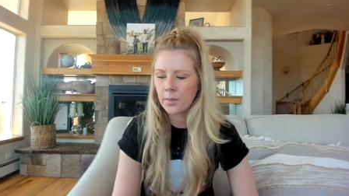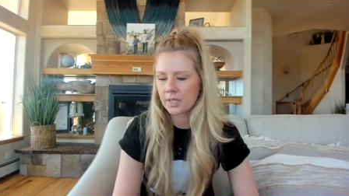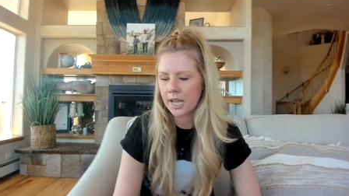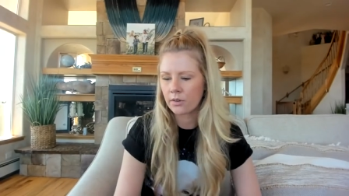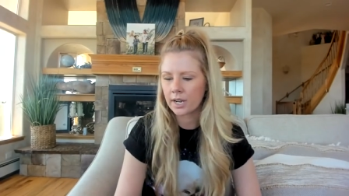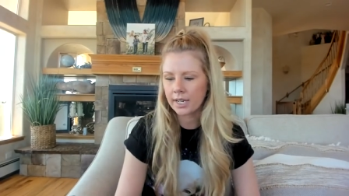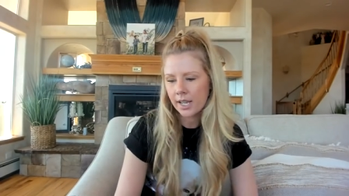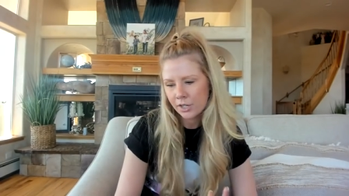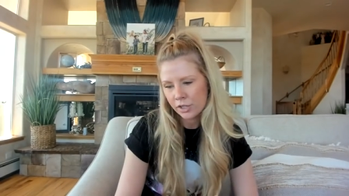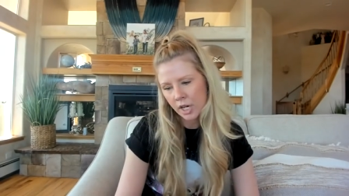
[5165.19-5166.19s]
Is that right?
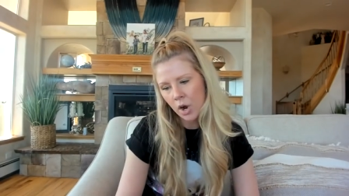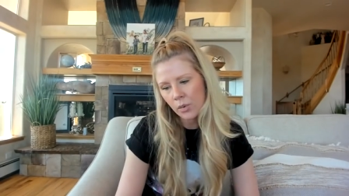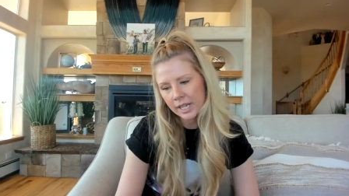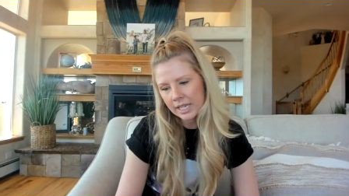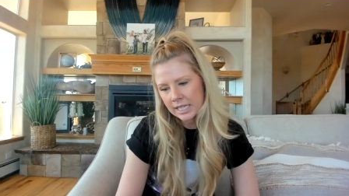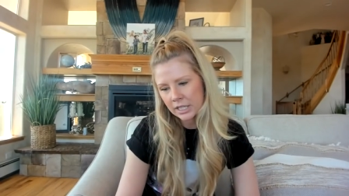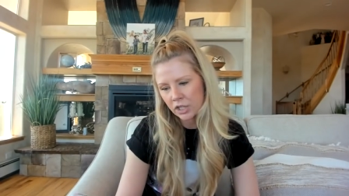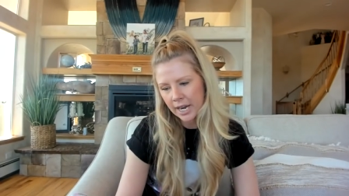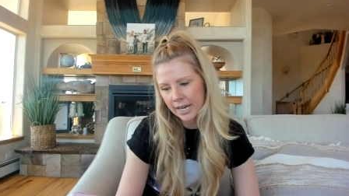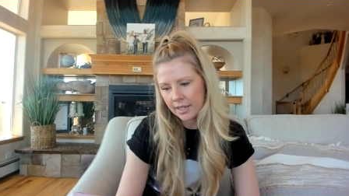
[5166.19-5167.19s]
Show is
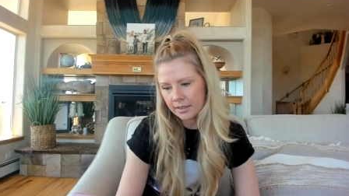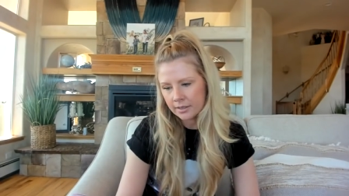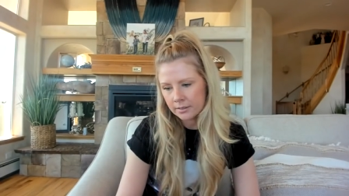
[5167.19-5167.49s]
Jane.